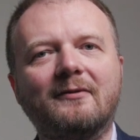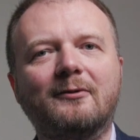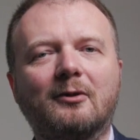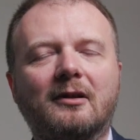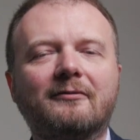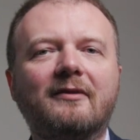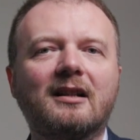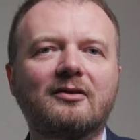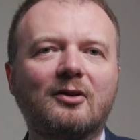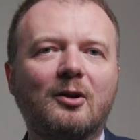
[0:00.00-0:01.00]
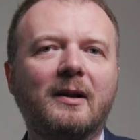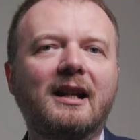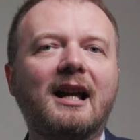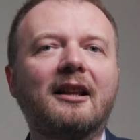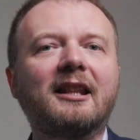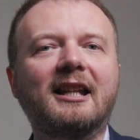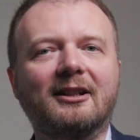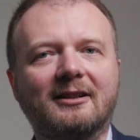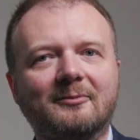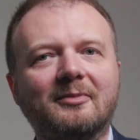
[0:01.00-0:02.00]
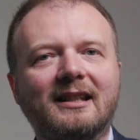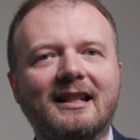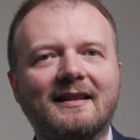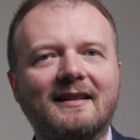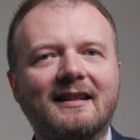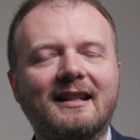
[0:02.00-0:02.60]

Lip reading: for fast-growing healthcare companies.